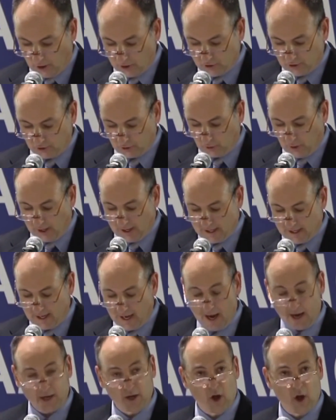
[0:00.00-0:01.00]
Sergeant
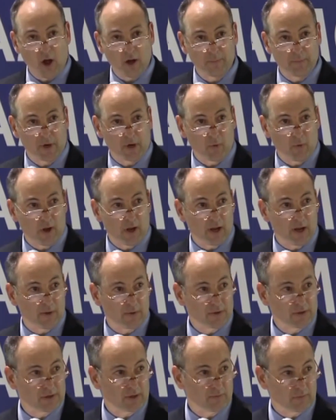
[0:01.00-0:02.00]
Kraniak called me while
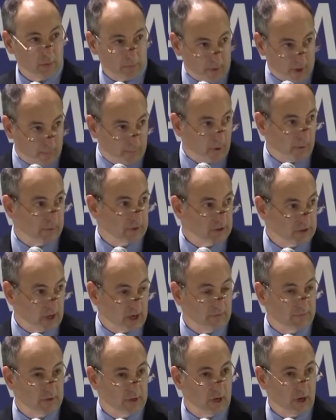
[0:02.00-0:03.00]
I was from our public
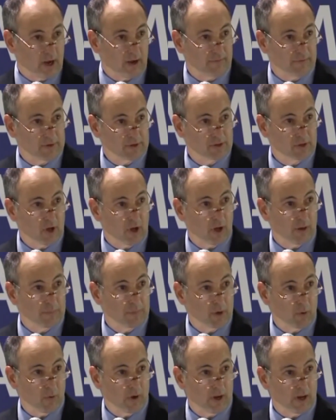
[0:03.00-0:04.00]
safety office,
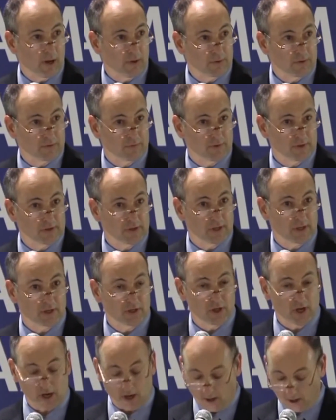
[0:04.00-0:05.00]
called me while I was
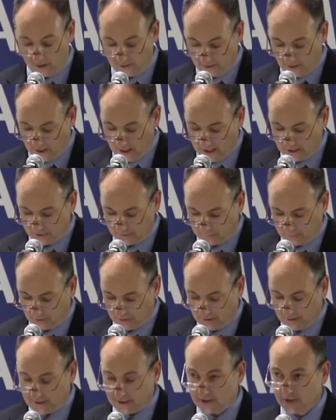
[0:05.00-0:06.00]
visiting JR in the
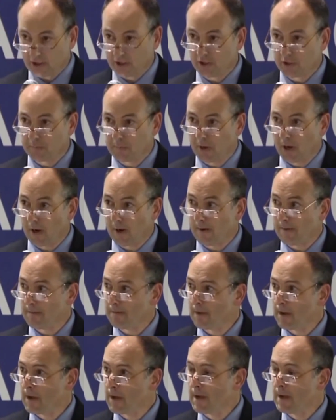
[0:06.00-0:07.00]
hospital, and he said,
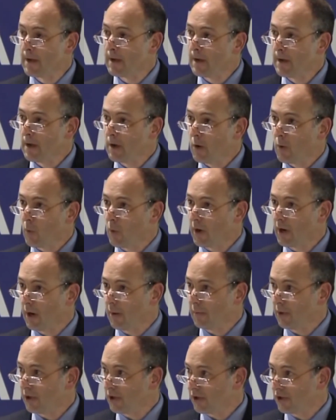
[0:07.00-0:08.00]
"Spare, what
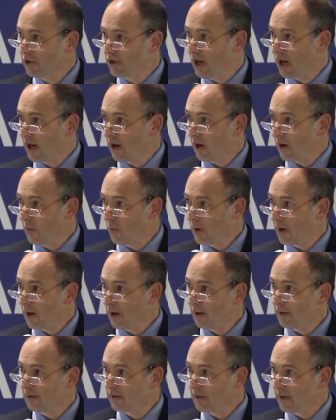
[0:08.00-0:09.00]
number does JR
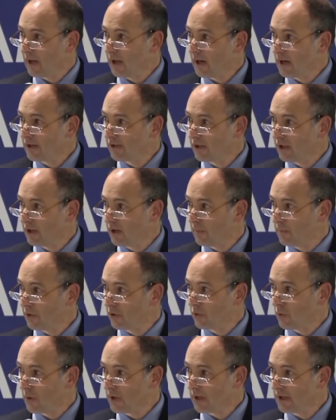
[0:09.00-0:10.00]
wear?" And I said,
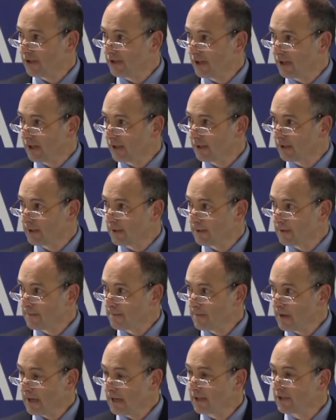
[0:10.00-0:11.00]
"Number 26.
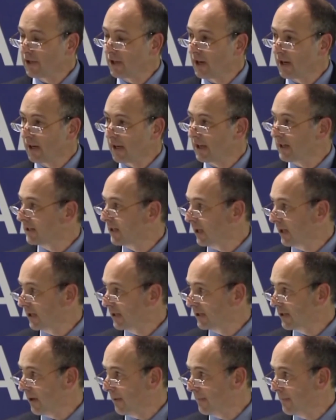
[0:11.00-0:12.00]
And he said, "I got to
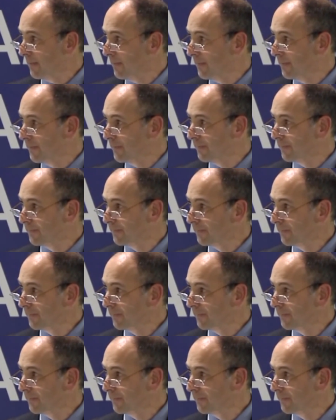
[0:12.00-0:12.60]
tell you something.